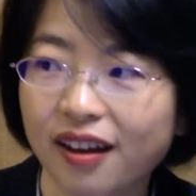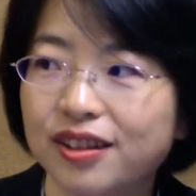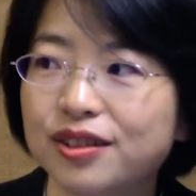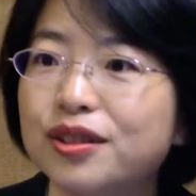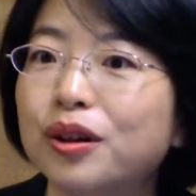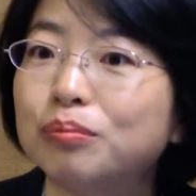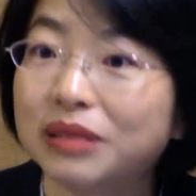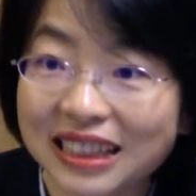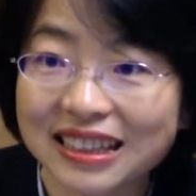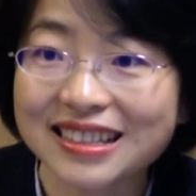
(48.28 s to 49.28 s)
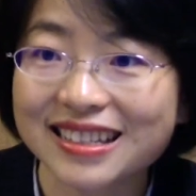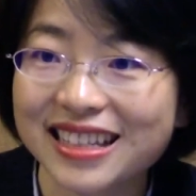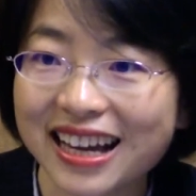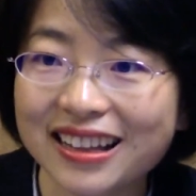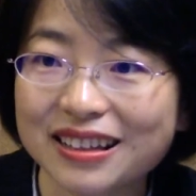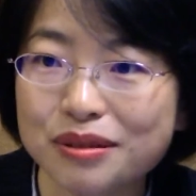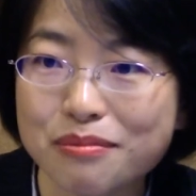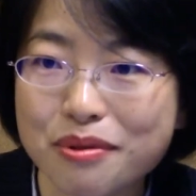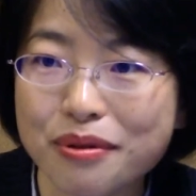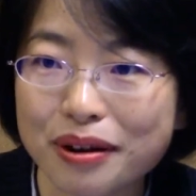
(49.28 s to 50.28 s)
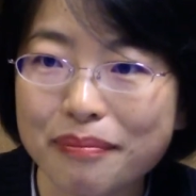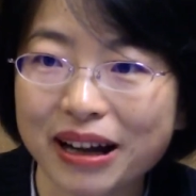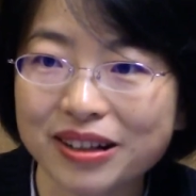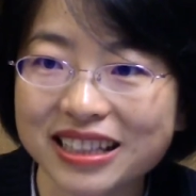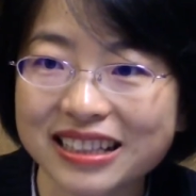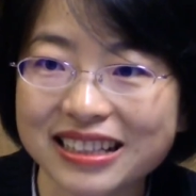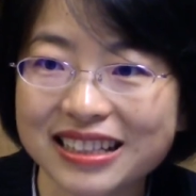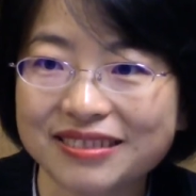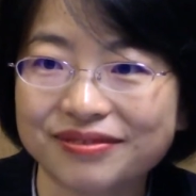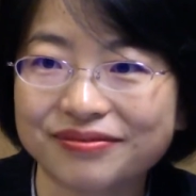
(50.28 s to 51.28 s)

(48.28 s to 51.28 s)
So please tell us more about it.